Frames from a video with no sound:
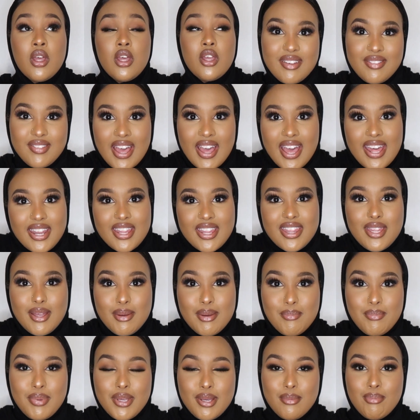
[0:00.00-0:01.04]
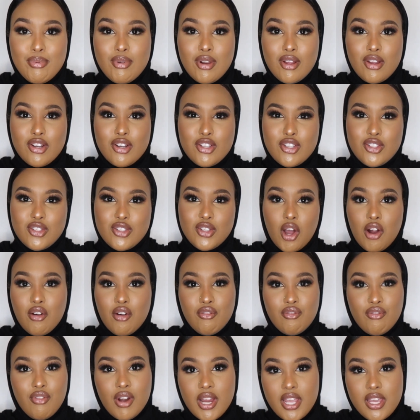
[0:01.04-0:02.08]
If anything, people are gonna
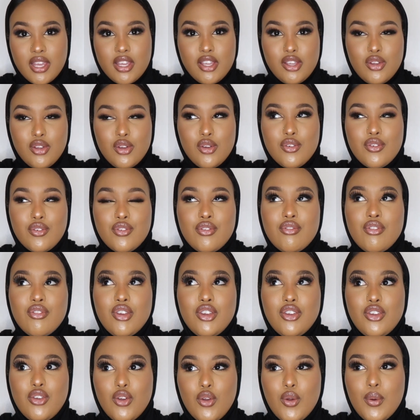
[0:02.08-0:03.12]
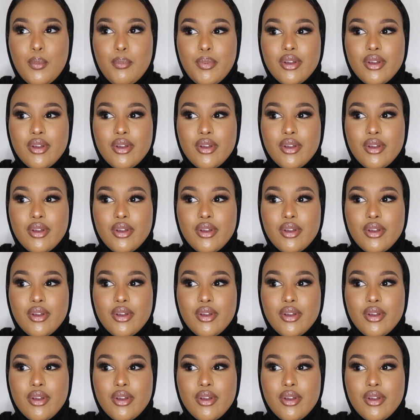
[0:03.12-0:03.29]
start rating you for you,